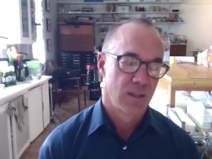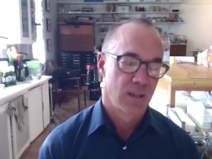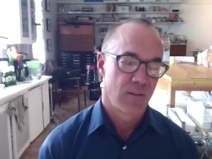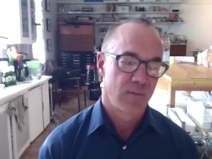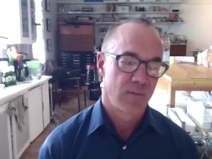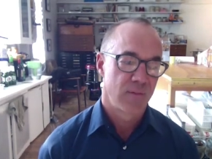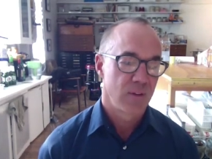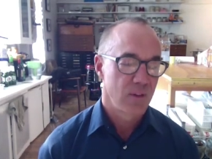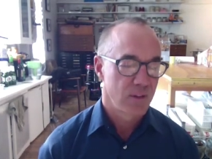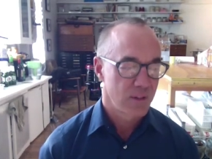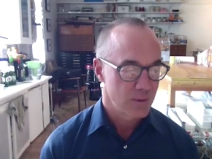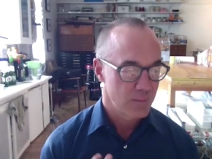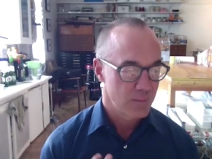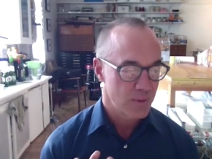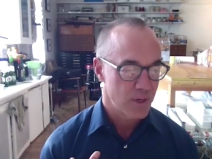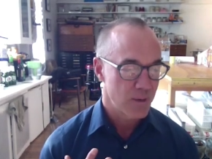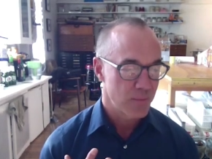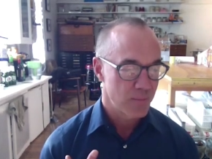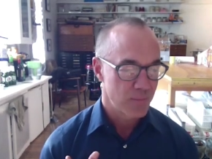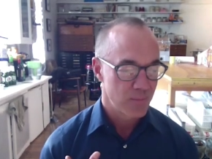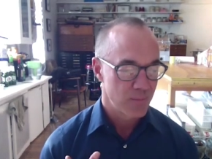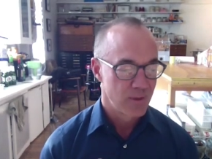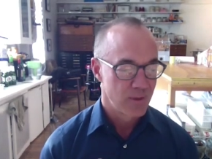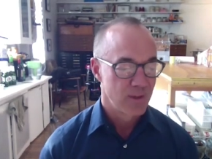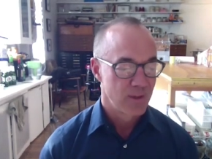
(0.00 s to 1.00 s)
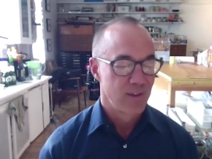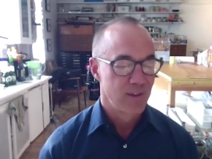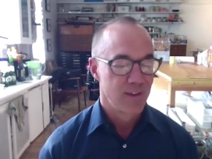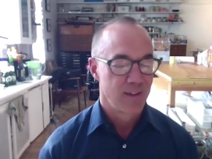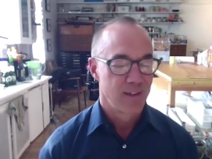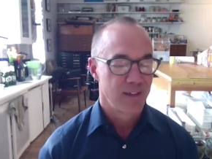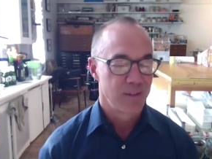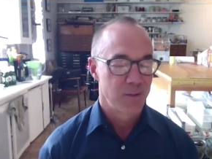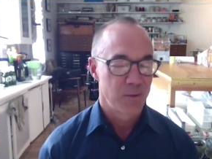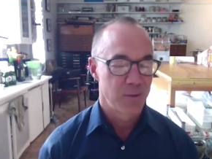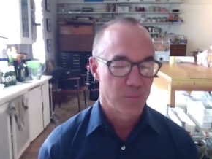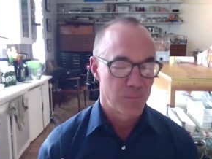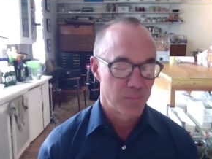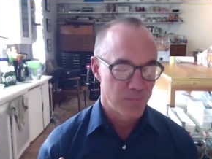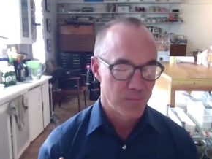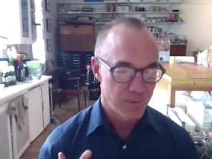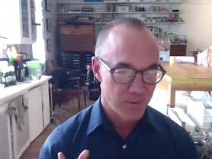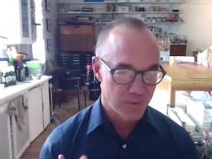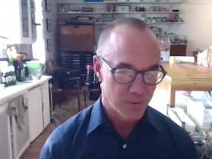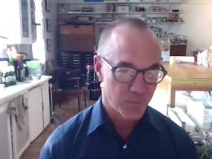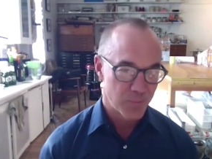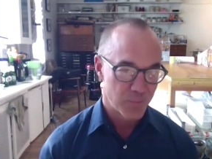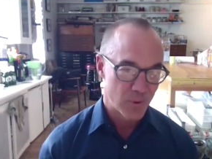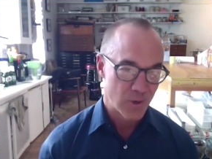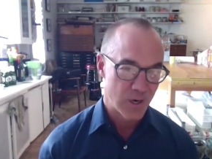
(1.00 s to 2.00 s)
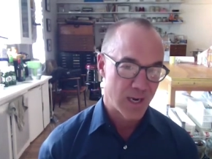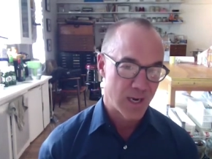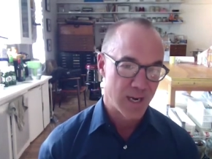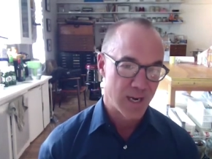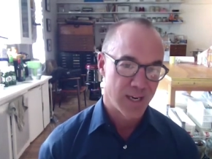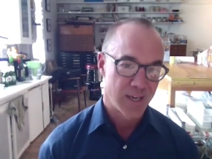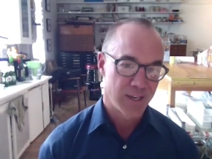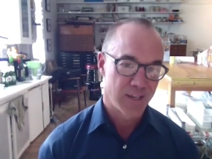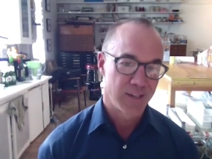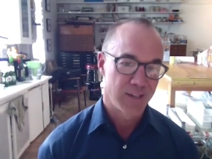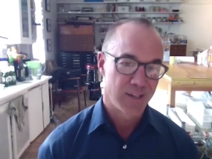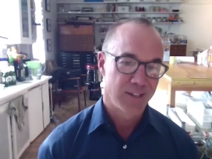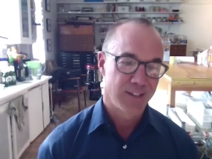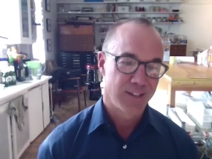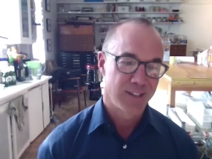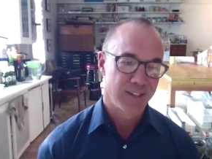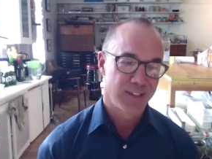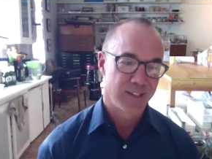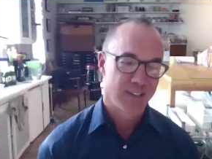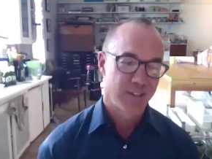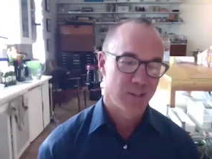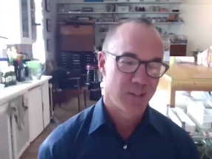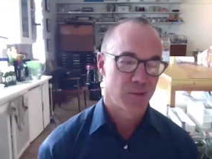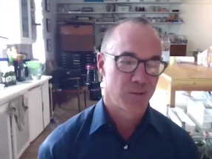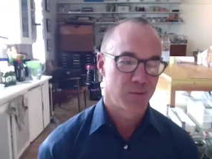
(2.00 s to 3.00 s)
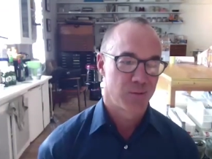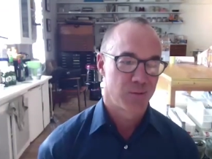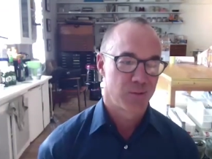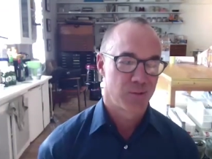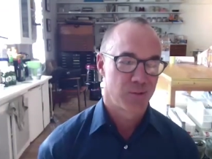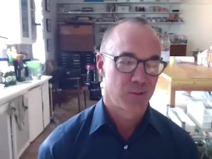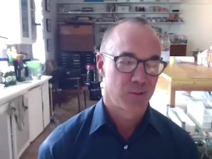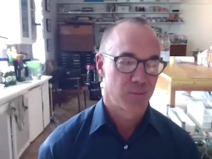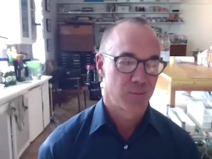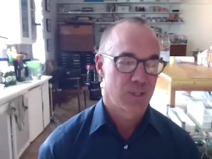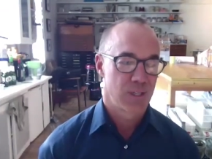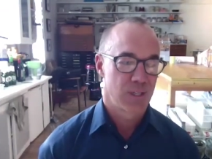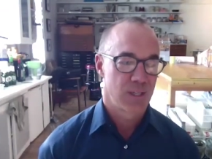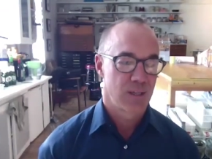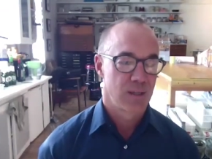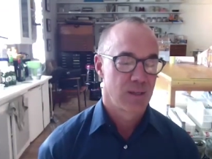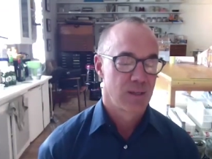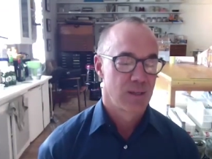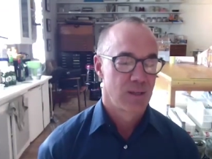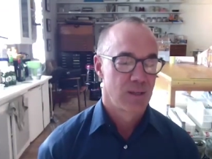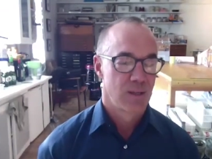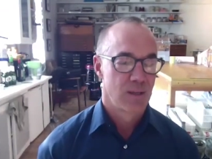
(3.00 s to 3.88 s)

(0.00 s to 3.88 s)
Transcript: I feel it in my you know, in the brain, you know, so to speak.